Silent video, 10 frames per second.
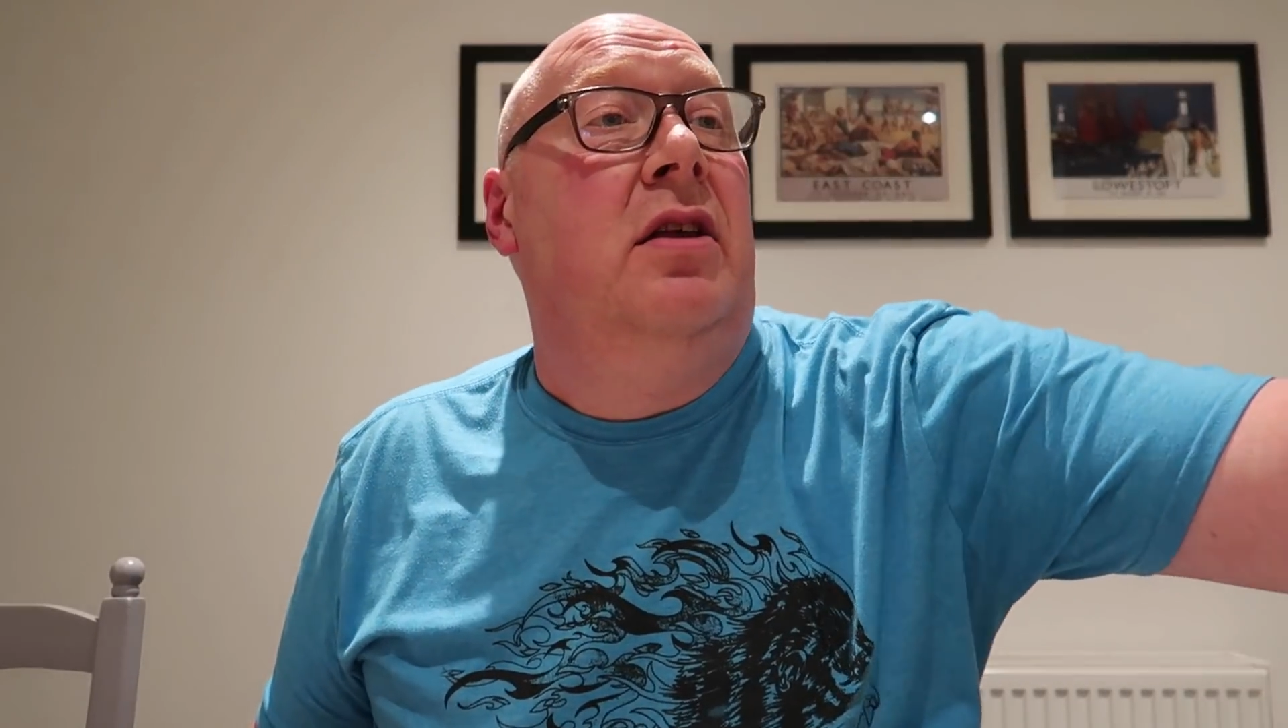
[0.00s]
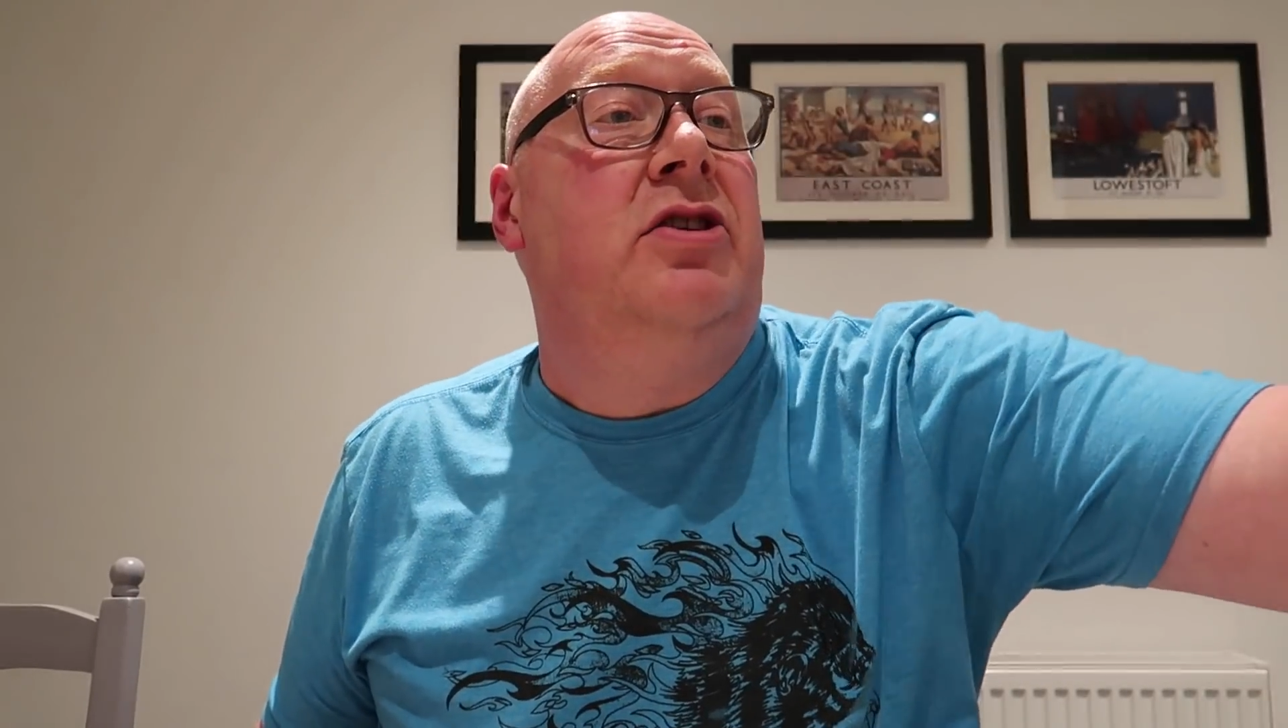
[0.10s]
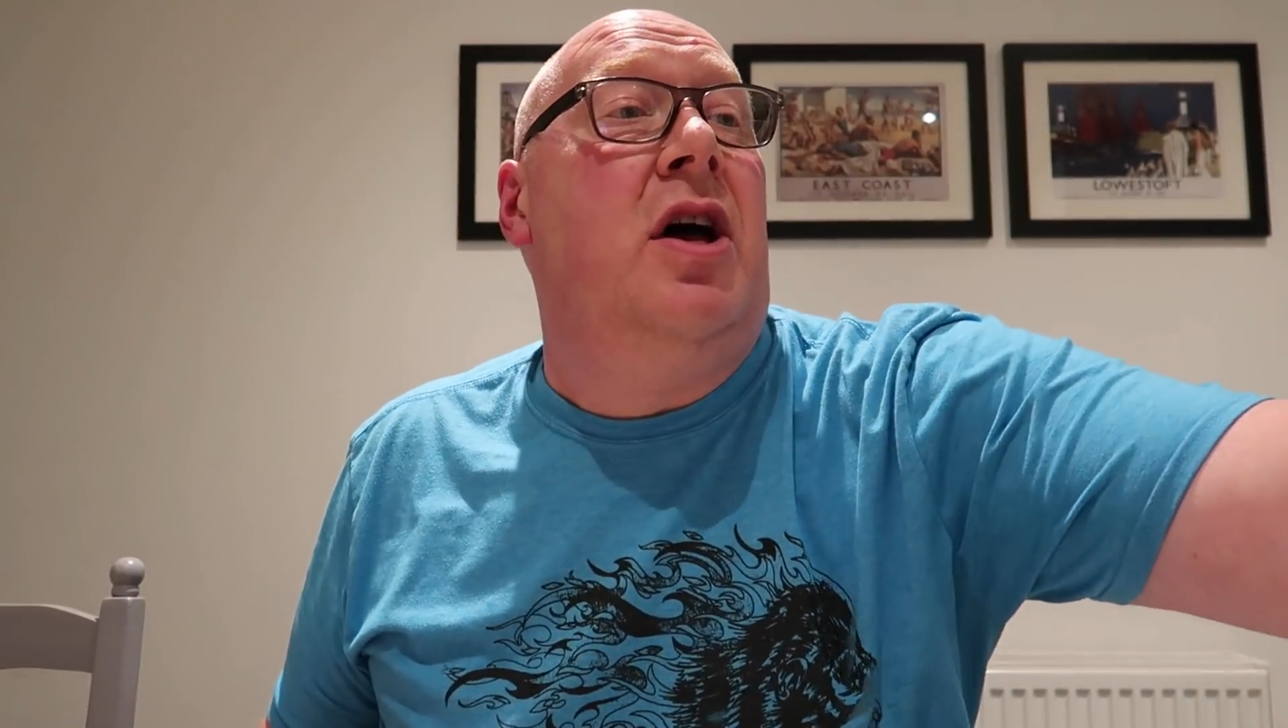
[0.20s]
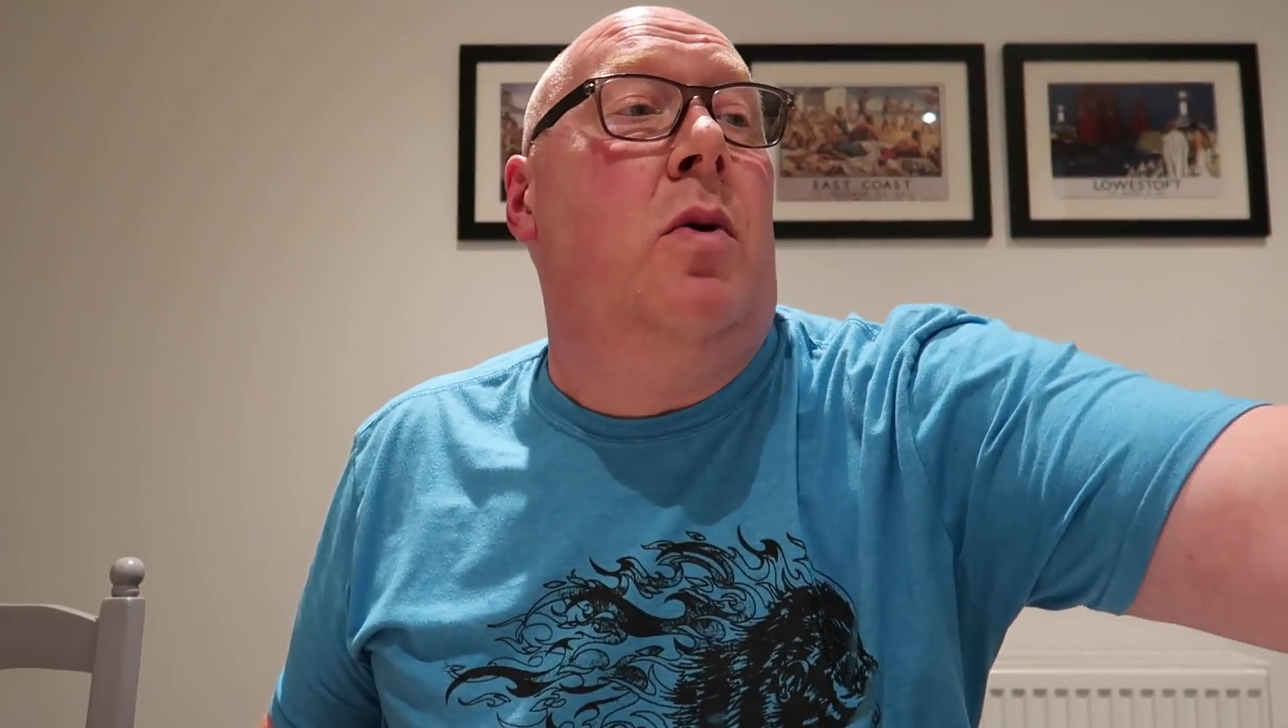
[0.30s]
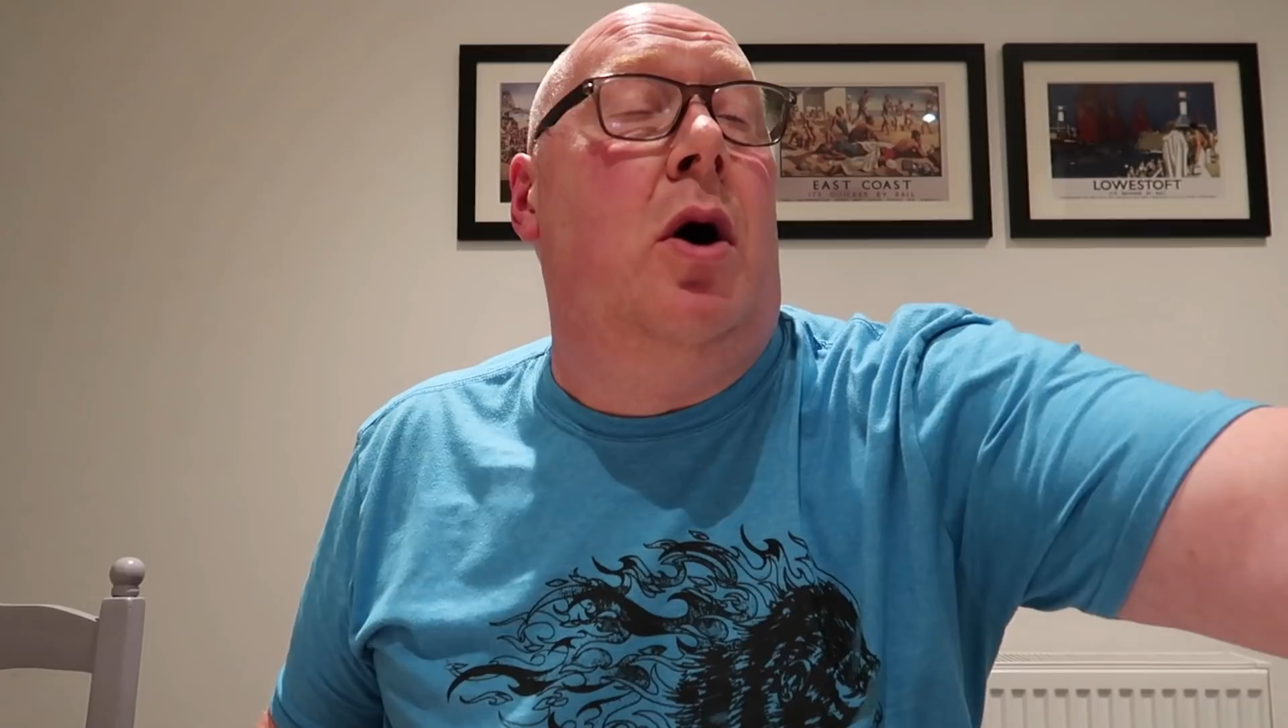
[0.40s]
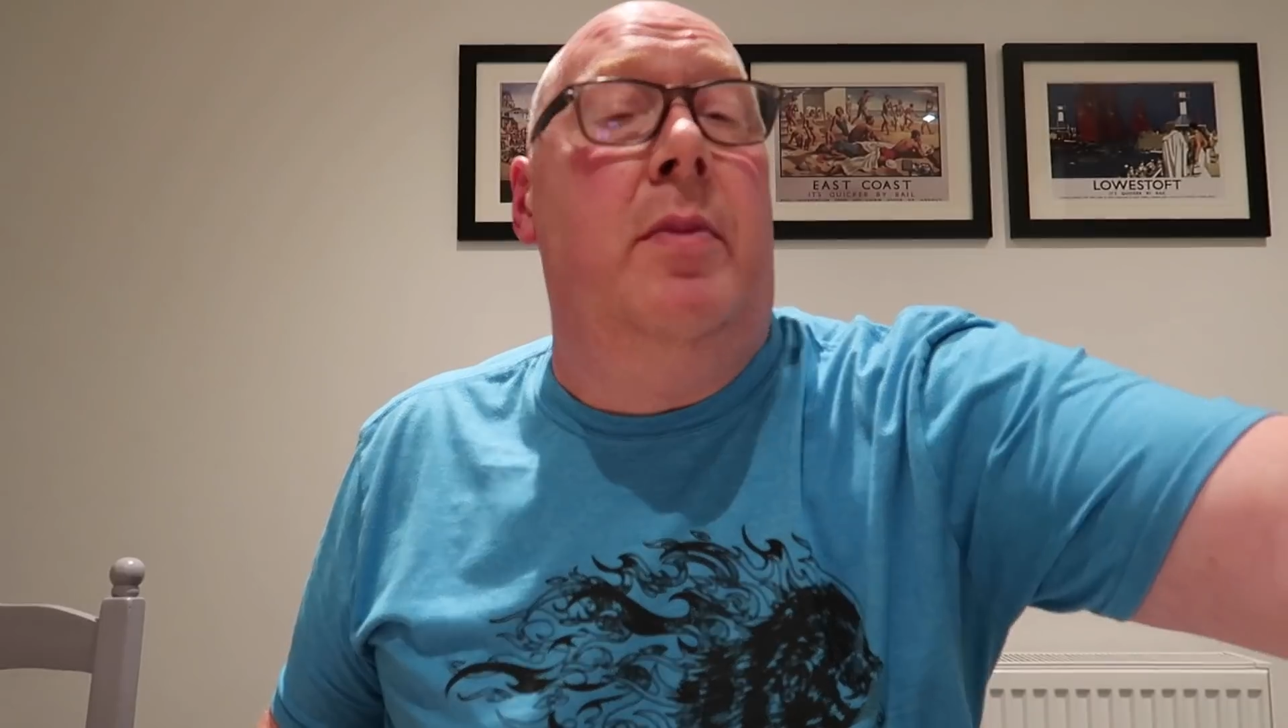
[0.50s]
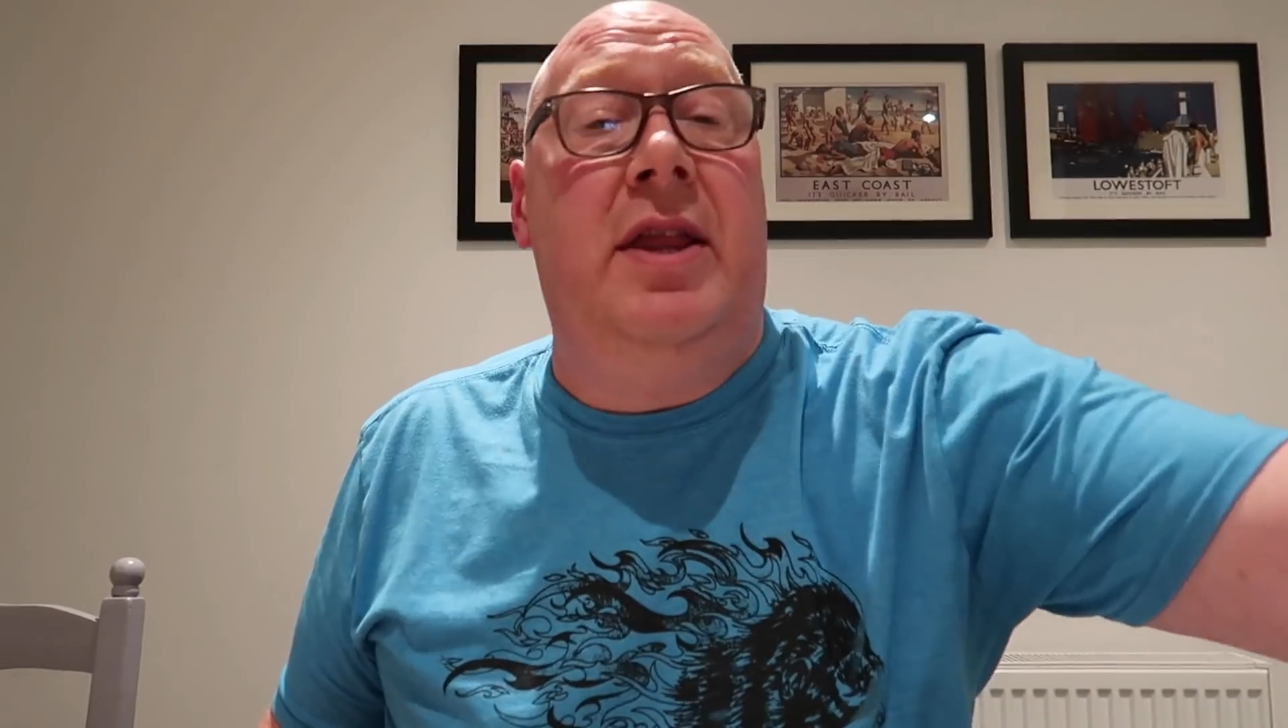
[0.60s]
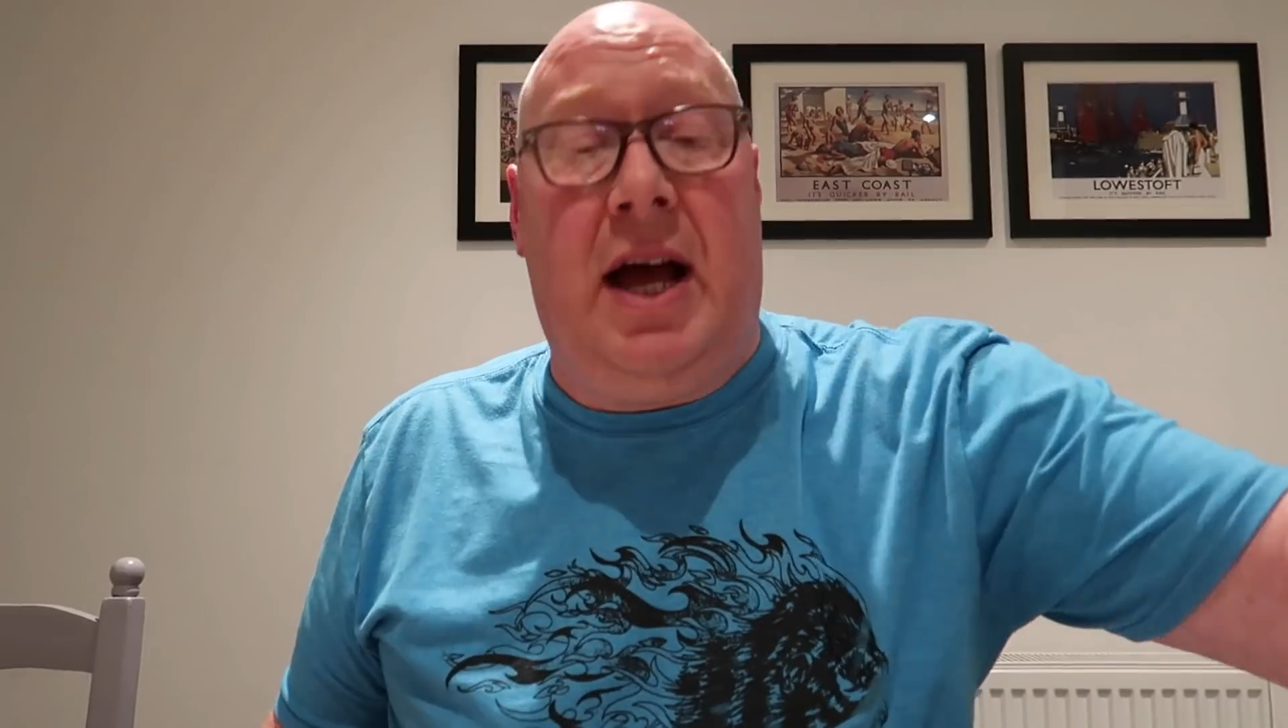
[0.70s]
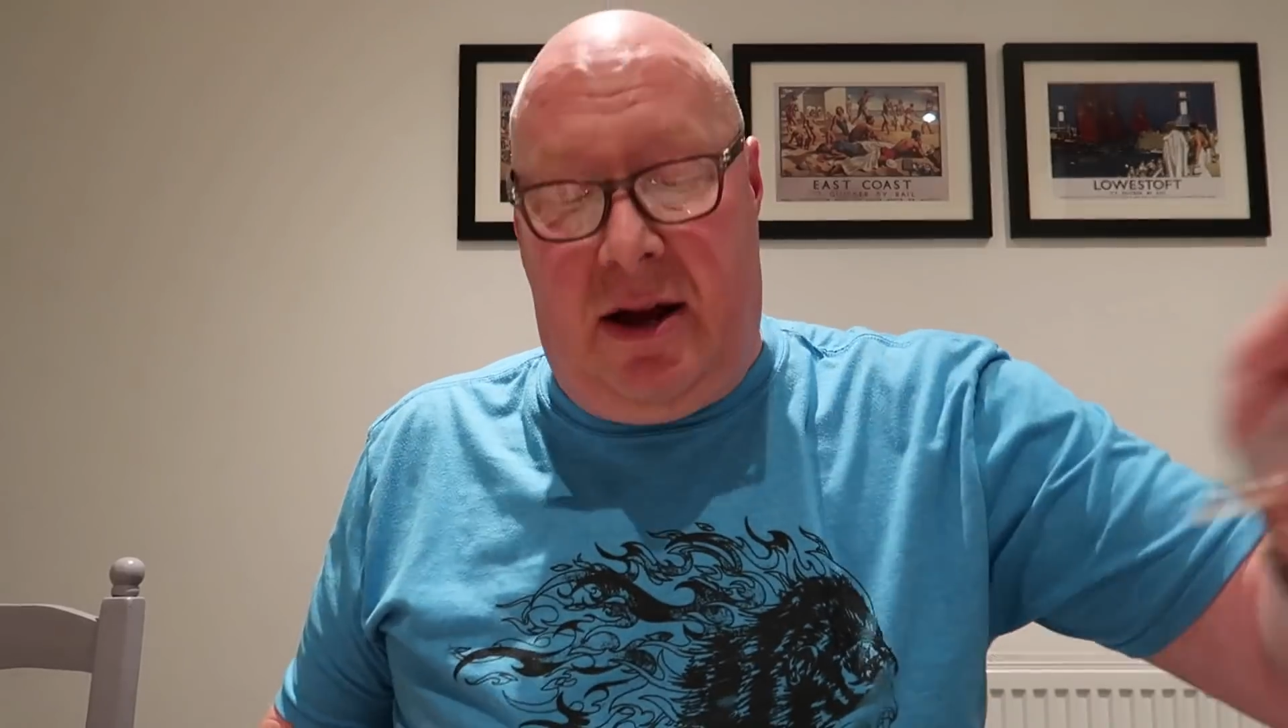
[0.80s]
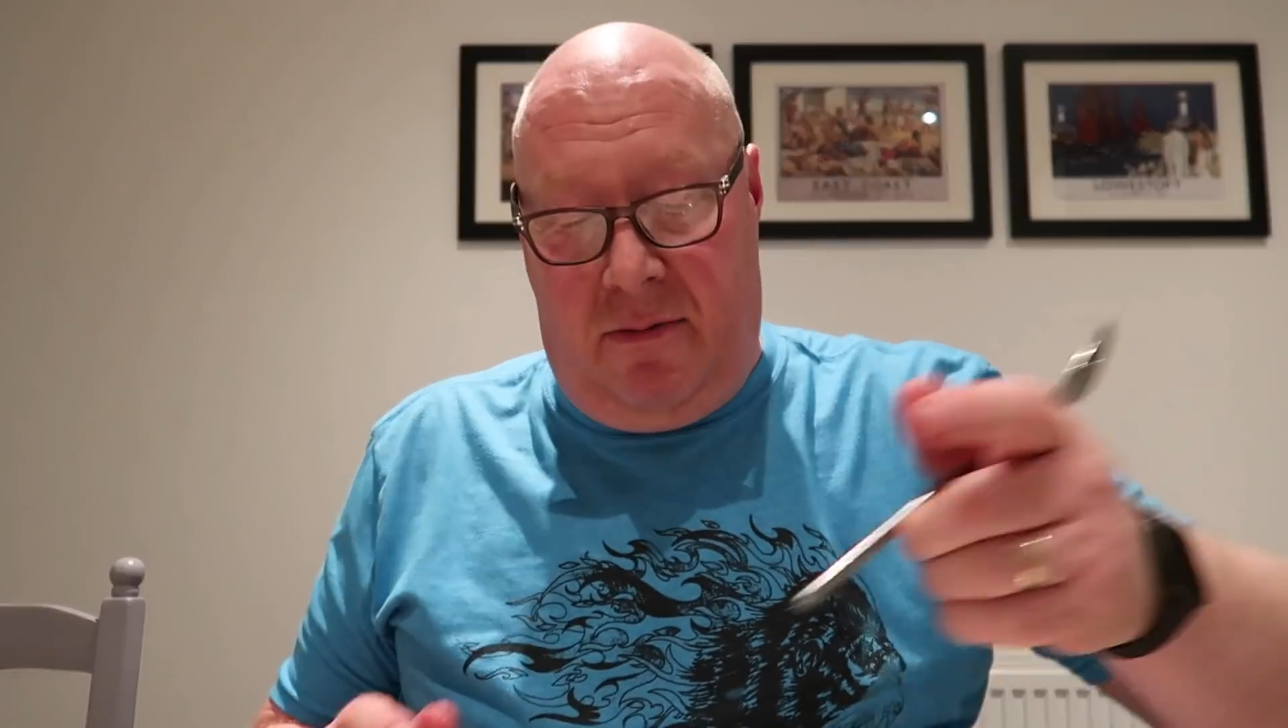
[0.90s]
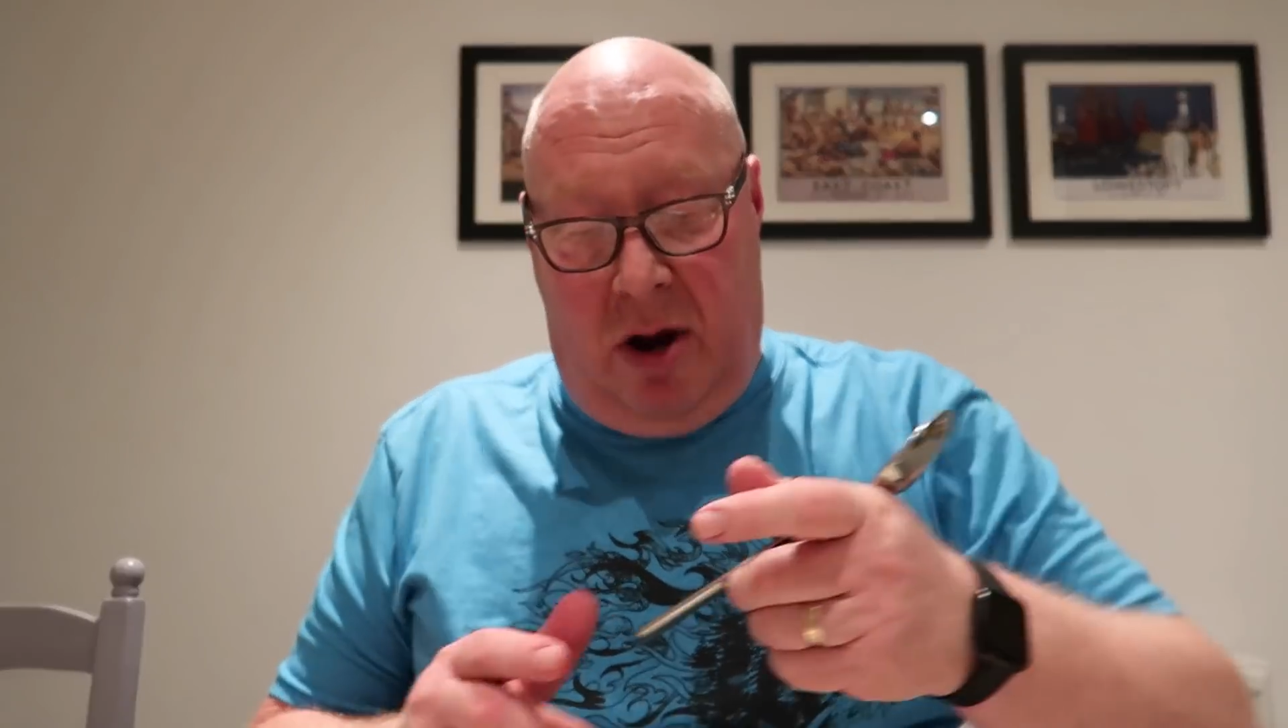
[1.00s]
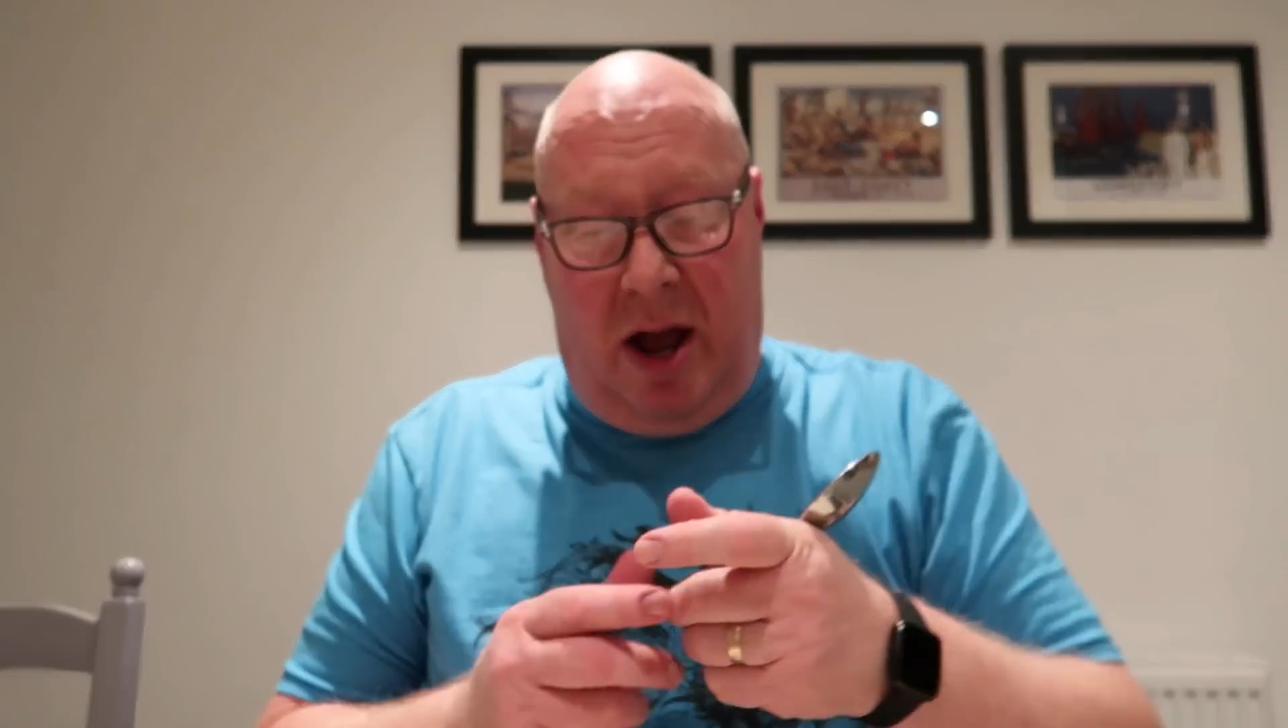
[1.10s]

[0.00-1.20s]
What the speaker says: There's no harm in that.